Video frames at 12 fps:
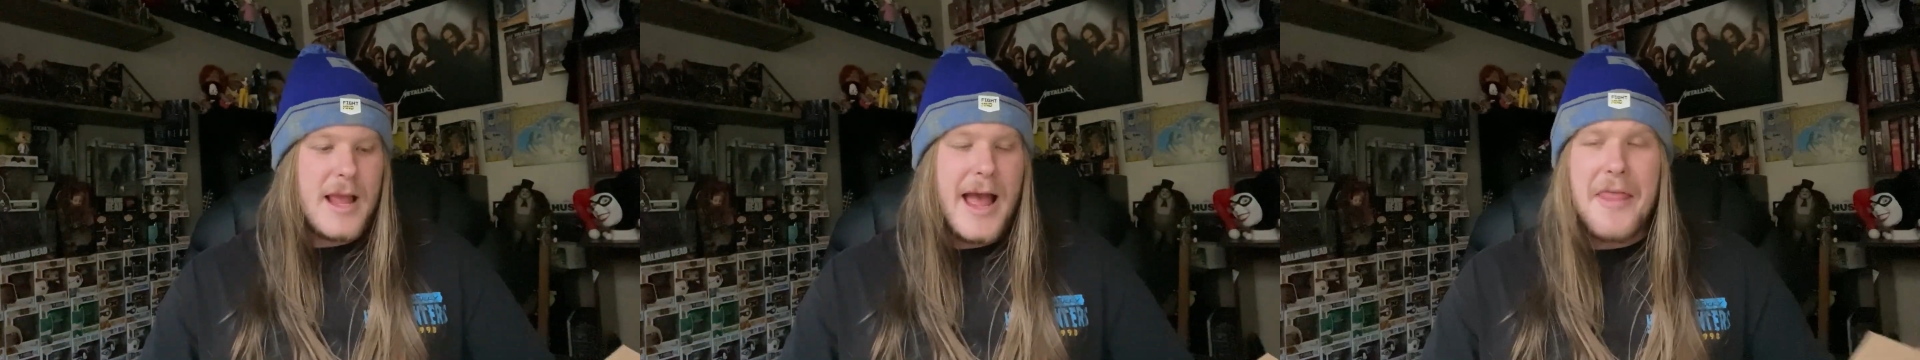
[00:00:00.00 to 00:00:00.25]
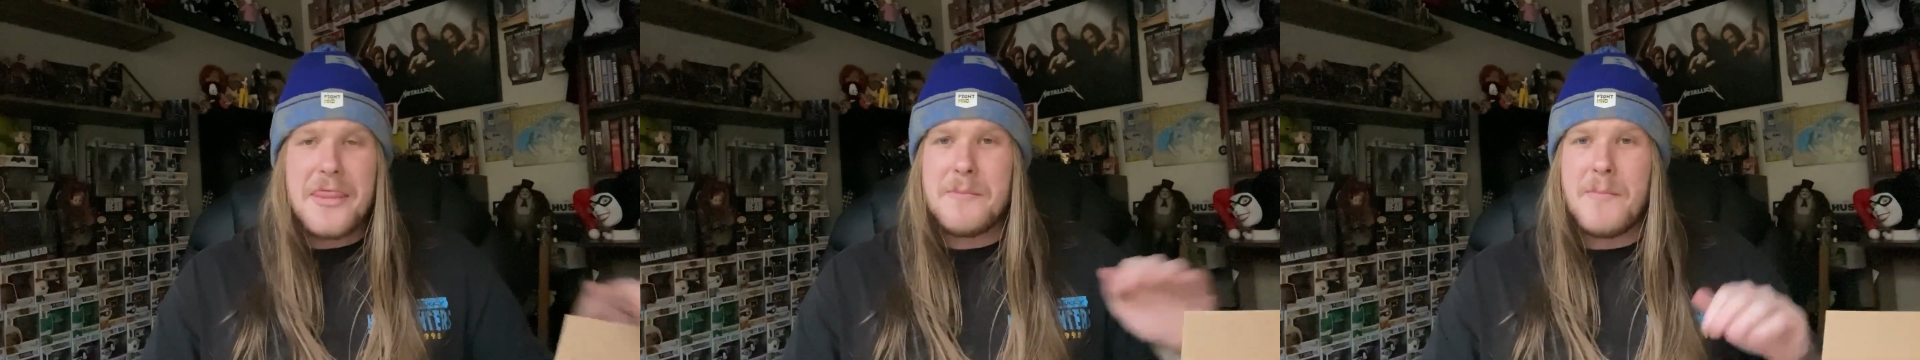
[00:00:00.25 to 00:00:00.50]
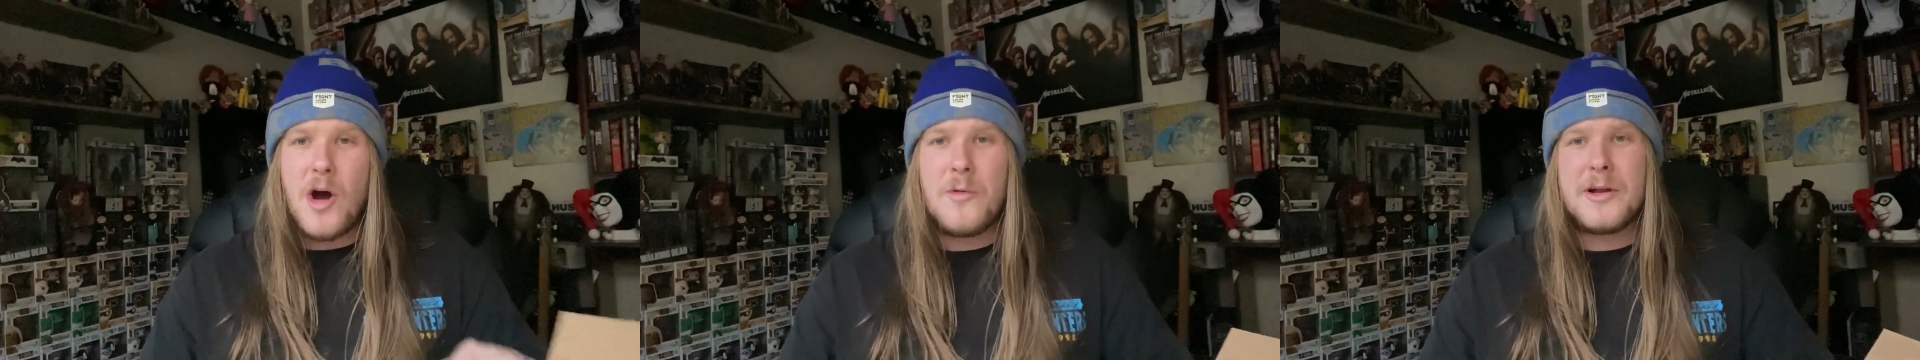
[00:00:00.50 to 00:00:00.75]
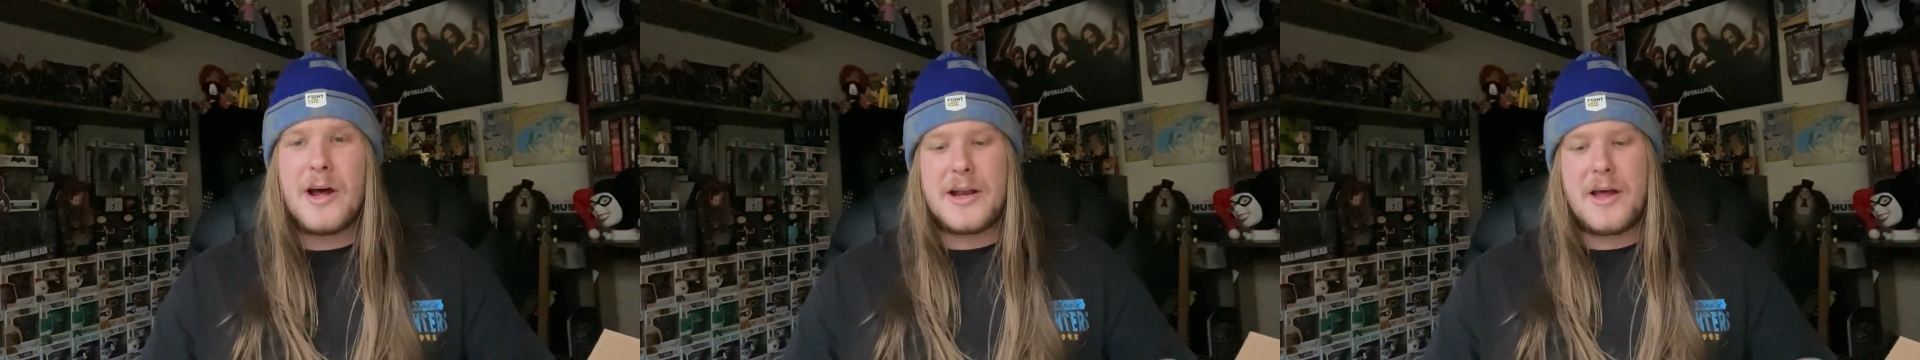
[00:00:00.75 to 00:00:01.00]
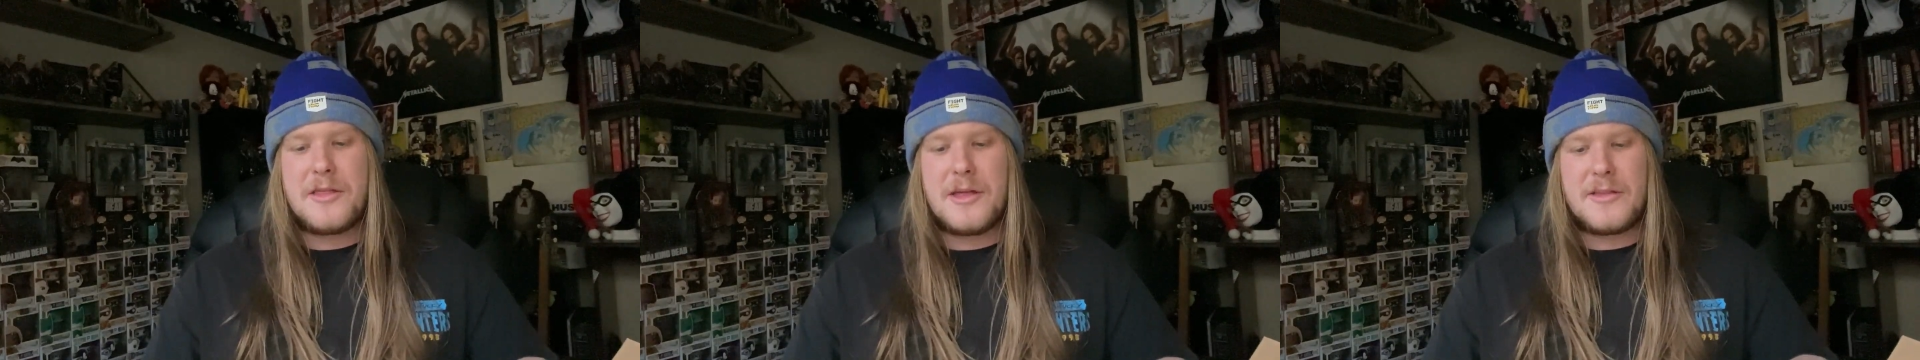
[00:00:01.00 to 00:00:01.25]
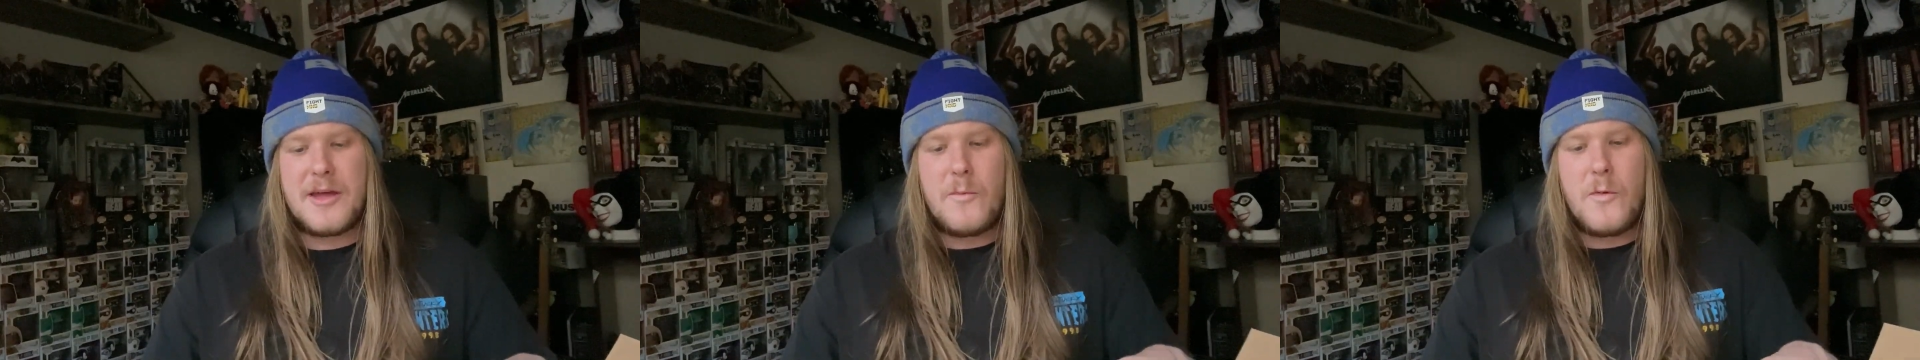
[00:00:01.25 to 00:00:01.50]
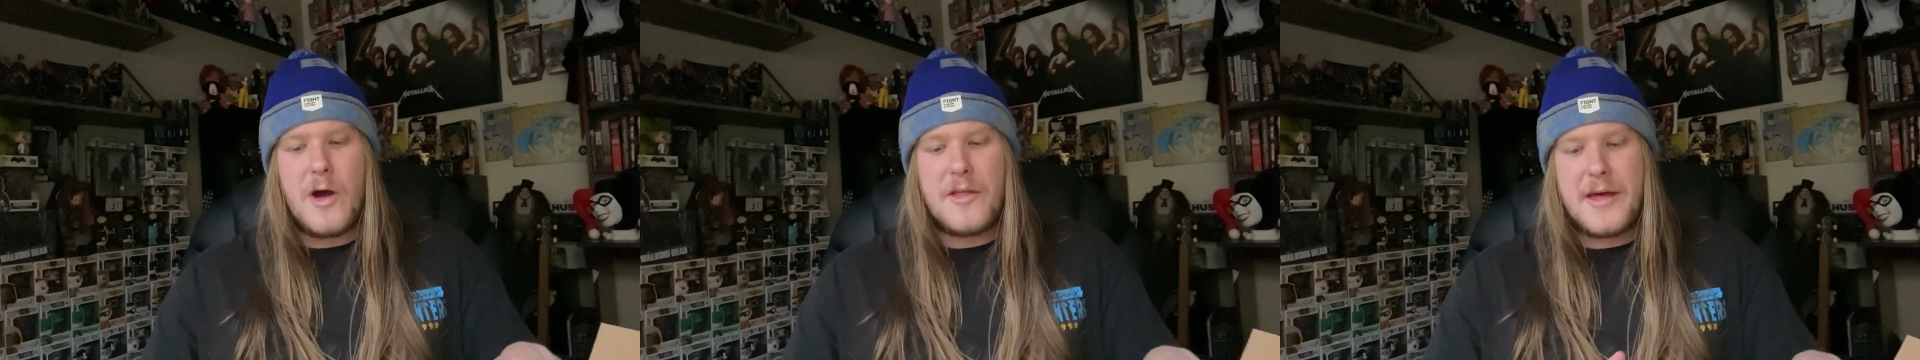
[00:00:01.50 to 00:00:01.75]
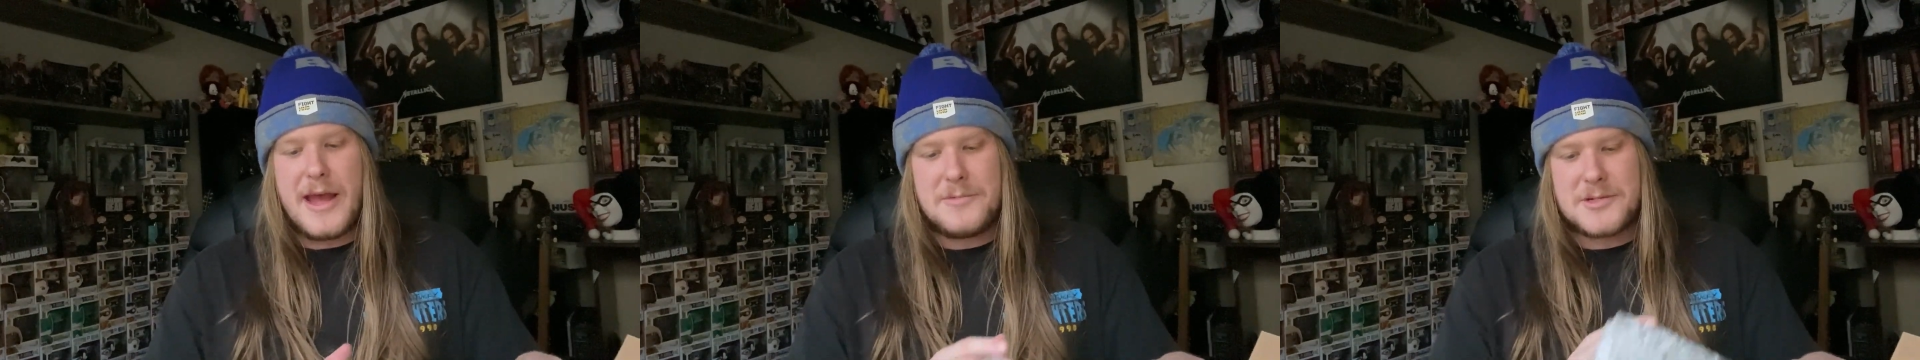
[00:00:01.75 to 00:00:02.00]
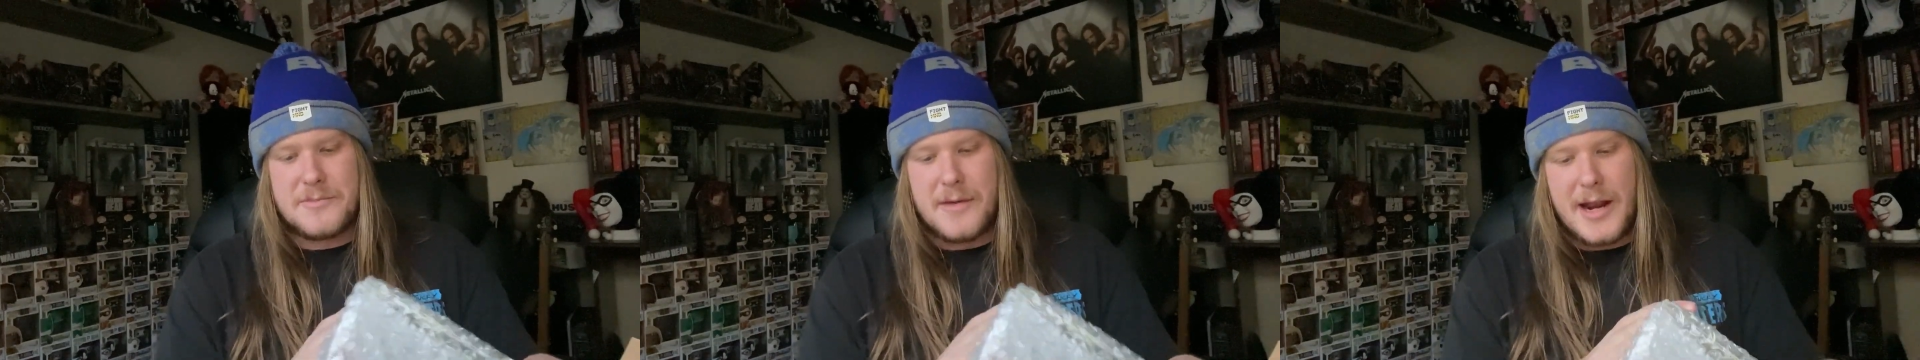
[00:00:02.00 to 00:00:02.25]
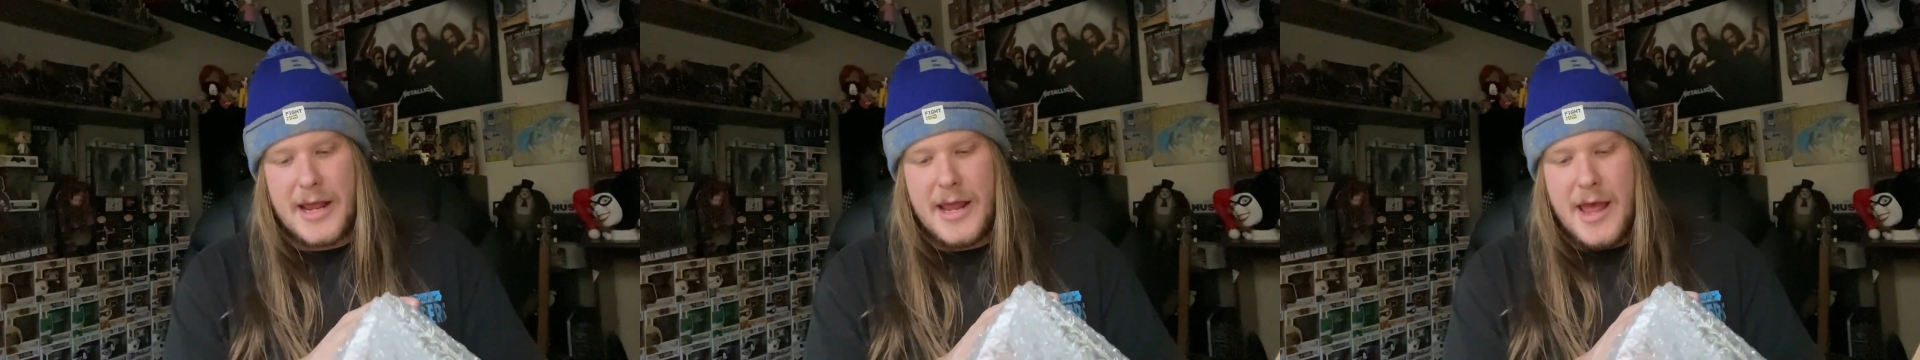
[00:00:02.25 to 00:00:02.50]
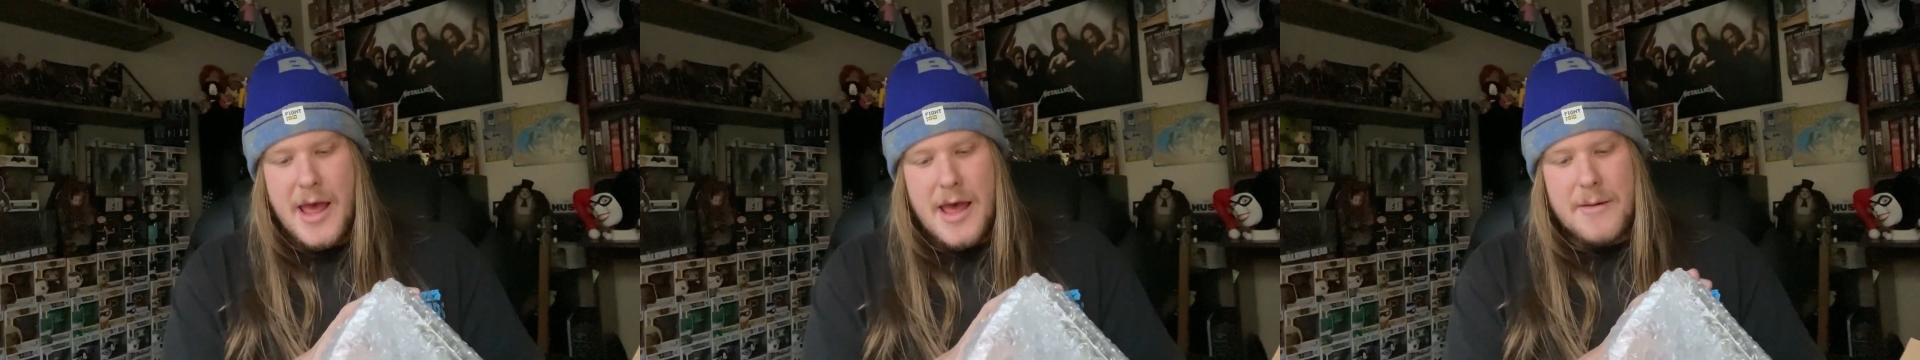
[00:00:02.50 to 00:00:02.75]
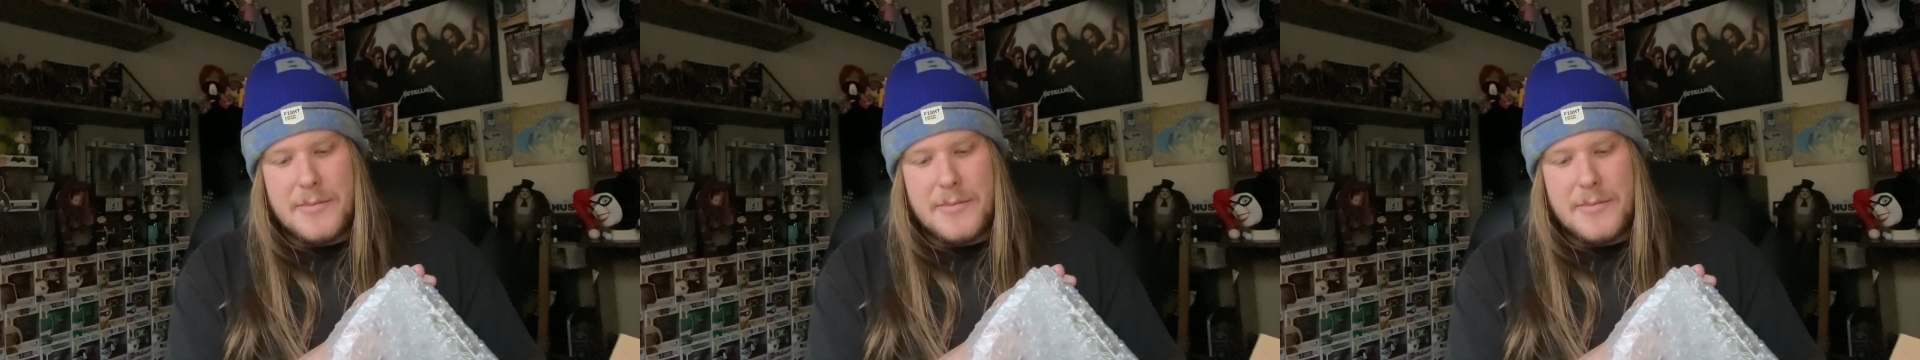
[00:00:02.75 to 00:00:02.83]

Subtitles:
At the moment, I don't think they're worth heaps of money,